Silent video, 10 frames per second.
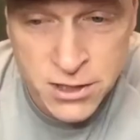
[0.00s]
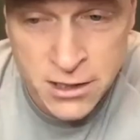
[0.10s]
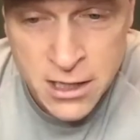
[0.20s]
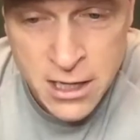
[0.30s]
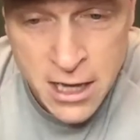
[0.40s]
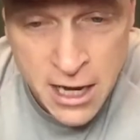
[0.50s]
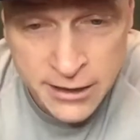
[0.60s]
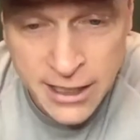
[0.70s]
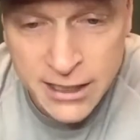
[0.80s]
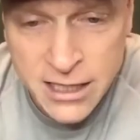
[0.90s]
And a
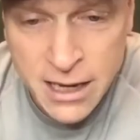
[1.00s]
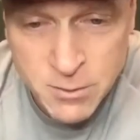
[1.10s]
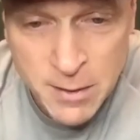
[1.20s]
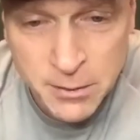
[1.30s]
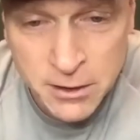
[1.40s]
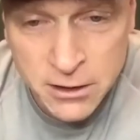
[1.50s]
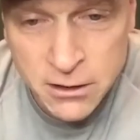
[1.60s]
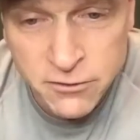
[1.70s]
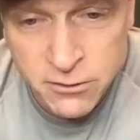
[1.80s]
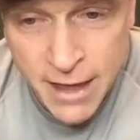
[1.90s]
lot of times people
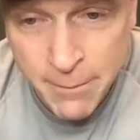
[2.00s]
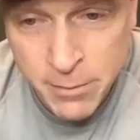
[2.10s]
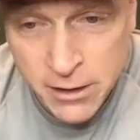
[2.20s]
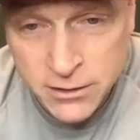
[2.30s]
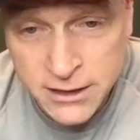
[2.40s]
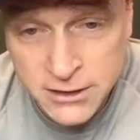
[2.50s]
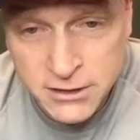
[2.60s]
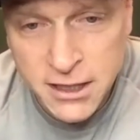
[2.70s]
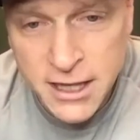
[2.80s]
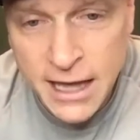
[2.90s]
learn from that because they
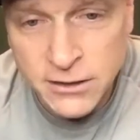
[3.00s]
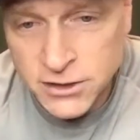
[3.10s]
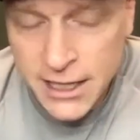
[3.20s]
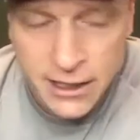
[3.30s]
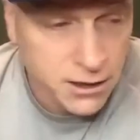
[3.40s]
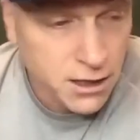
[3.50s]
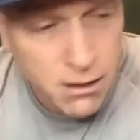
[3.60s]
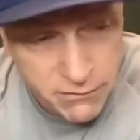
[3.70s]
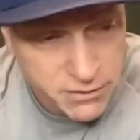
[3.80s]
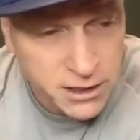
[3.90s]
see the outside, like, oh,
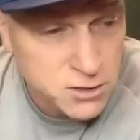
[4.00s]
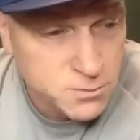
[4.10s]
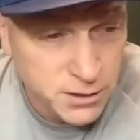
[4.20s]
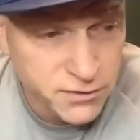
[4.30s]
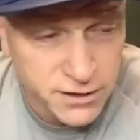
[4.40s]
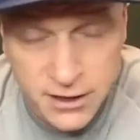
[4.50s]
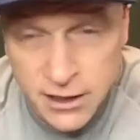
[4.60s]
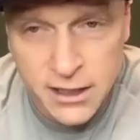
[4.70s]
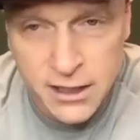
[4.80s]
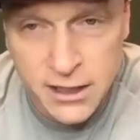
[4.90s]
everything is perfect.
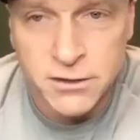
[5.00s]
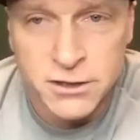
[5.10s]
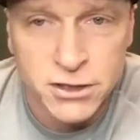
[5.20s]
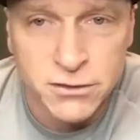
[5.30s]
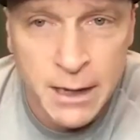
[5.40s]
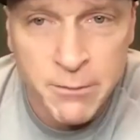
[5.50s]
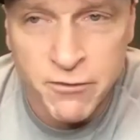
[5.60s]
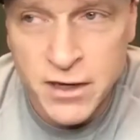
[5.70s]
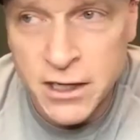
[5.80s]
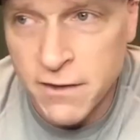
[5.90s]
Yeah, they see your Instagram
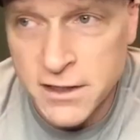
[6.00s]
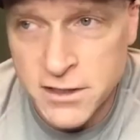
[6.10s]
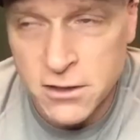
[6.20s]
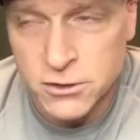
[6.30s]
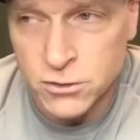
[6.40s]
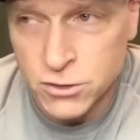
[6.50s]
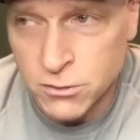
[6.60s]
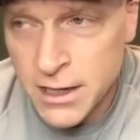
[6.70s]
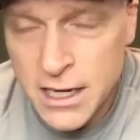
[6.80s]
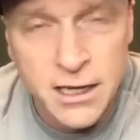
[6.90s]
feed or they see your social
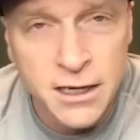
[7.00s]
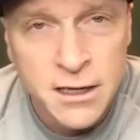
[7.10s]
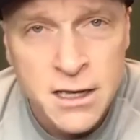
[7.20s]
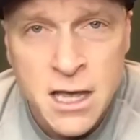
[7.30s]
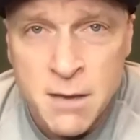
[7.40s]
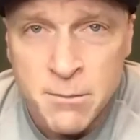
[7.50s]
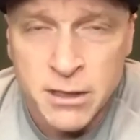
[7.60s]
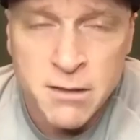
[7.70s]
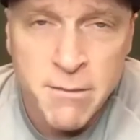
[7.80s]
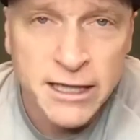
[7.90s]
media. But
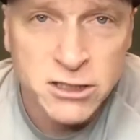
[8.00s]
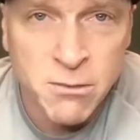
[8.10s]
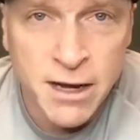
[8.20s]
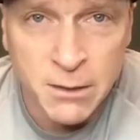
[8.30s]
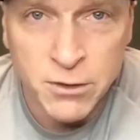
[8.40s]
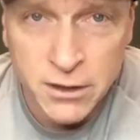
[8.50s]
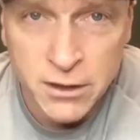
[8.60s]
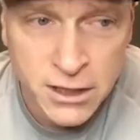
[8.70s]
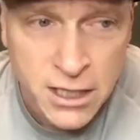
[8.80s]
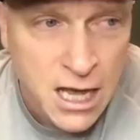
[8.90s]
in the mastermind, I'm
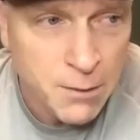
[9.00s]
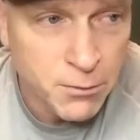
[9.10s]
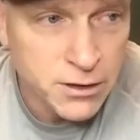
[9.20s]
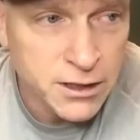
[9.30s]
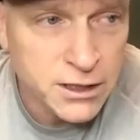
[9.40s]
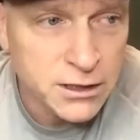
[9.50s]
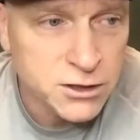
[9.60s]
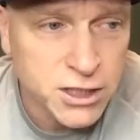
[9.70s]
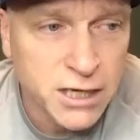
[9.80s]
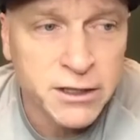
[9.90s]
really, I'm really
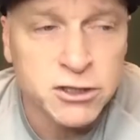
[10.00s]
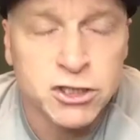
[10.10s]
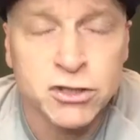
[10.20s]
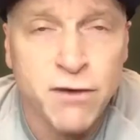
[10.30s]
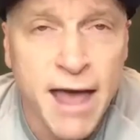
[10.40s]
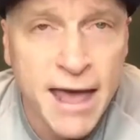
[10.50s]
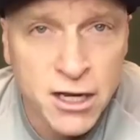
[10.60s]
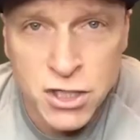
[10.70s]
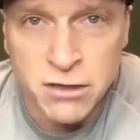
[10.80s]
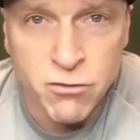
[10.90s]
sharing
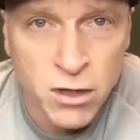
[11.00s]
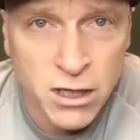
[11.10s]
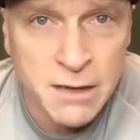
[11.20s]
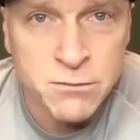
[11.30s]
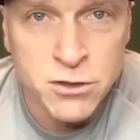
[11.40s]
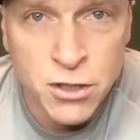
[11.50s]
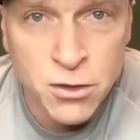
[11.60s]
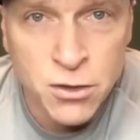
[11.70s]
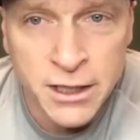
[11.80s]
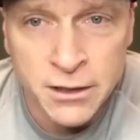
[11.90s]
strategy of what I'm
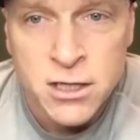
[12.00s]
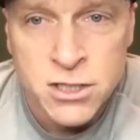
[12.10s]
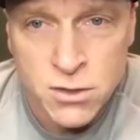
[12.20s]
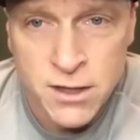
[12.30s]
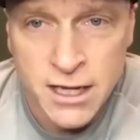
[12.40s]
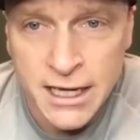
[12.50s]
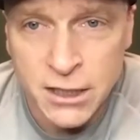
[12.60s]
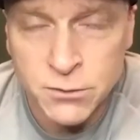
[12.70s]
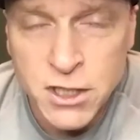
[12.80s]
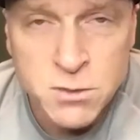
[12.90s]
doing so that
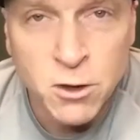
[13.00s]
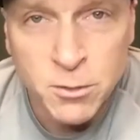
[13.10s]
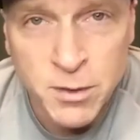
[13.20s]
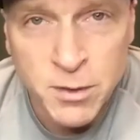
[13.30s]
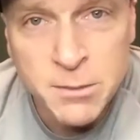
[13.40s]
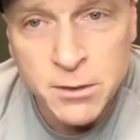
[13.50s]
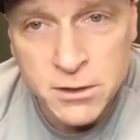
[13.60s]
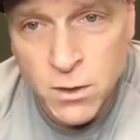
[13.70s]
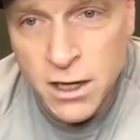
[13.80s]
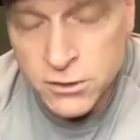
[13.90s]
I can reach more people
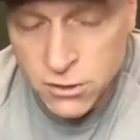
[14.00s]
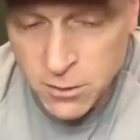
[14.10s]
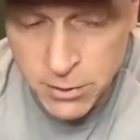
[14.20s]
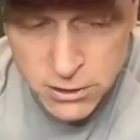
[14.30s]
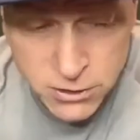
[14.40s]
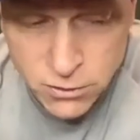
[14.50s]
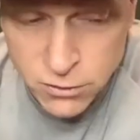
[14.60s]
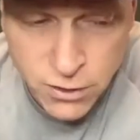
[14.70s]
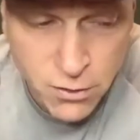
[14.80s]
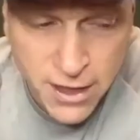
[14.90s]
as well. So the personal
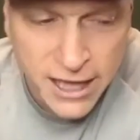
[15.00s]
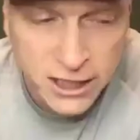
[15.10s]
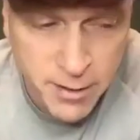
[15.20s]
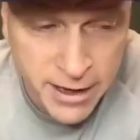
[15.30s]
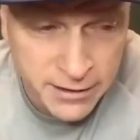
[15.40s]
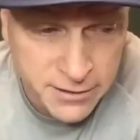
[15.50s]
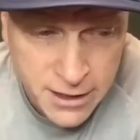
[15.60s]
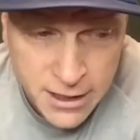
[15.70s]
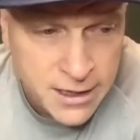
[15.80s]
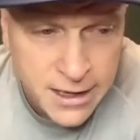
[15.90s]
growth aspect
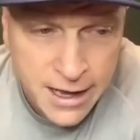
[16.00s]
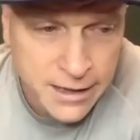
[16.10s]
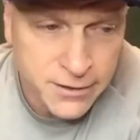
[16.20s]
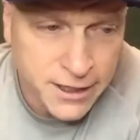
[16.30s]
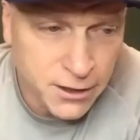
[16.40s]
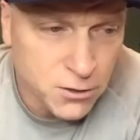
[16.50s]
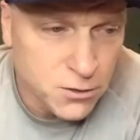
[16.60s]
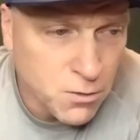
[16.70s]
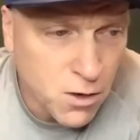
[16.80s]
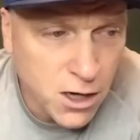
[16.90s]
I don't care who
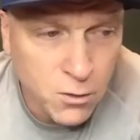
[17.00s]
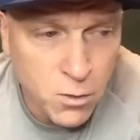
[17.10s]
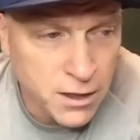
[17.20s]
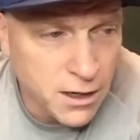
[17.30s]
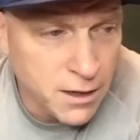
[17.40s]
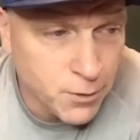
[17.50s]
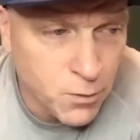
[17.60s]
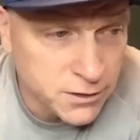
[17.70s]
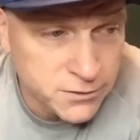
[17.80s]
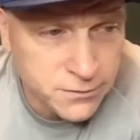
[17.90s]
you are, what
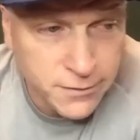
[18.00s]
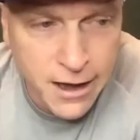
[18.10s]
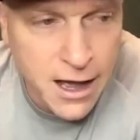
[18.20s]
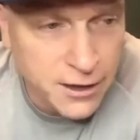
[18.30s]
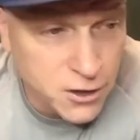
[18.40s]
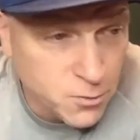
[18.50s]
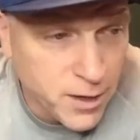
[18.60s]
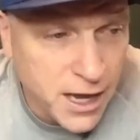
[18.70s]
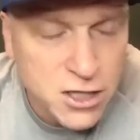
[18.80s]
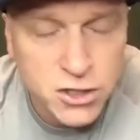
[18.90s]
what
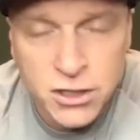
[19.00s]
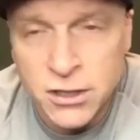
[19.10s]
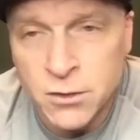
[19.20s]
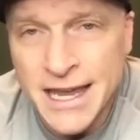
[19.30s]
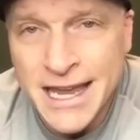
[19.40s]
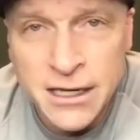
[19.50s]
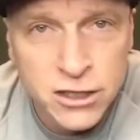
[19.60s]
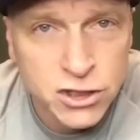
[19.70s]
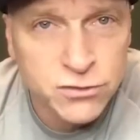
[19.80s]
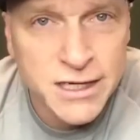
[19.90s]
occupation,
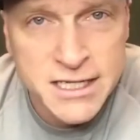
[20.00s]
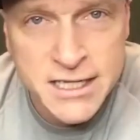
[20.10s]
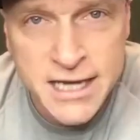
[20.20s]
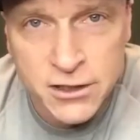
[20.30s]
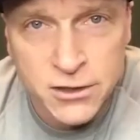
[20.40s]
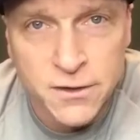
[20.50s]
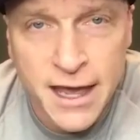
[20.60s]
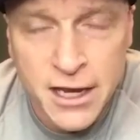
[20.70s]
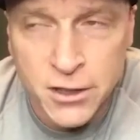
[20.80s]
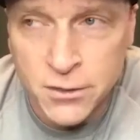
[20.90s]
industry, sector
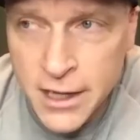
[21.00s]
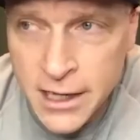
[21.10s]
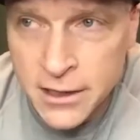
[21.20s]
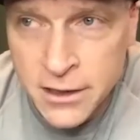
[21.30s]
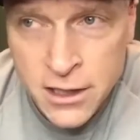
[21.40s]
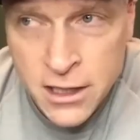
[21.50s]
that you're in.